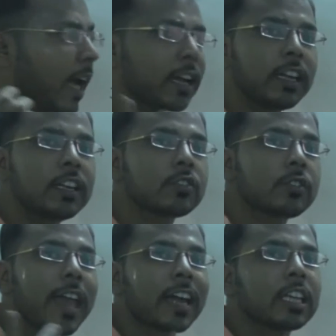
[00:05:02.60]
and its
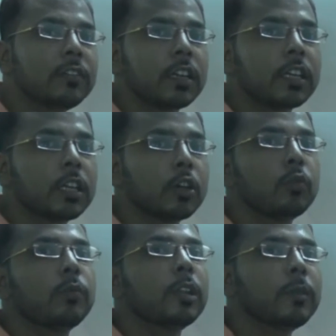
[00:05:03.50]
reactivity
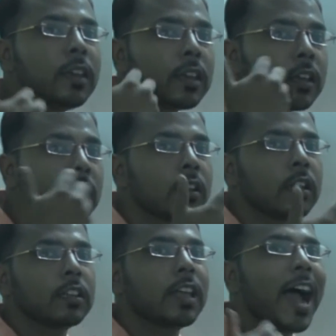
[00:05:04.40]
will be
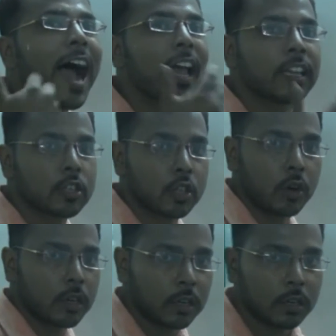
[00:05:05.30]
in the highest
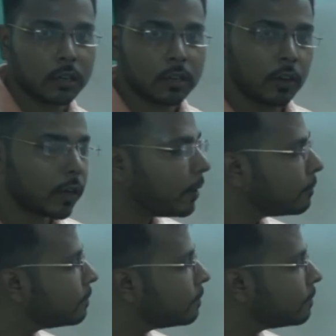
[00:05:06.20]
order. Okay.